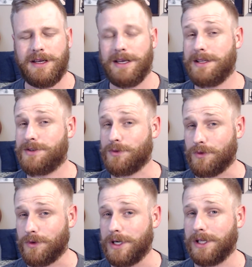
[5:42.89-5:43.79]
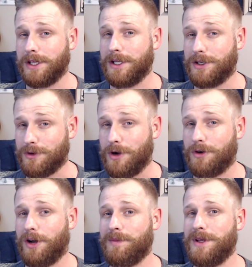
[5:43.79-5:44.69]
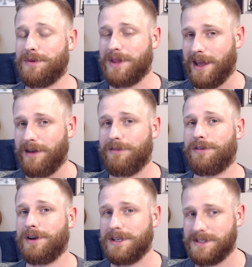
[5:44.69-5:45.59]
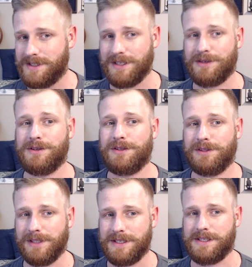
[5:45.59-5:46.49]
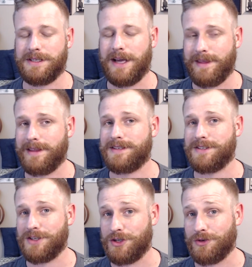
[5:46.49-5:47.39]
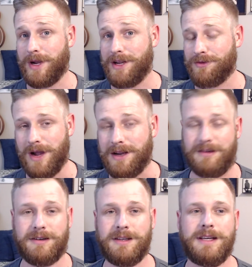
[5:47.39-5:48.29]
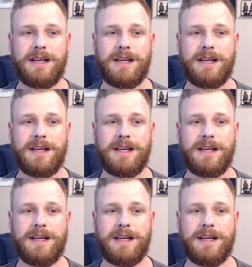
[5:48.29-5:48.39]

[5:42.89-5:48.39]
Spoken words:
it's really grown on me with every single listen. I think this is a great record.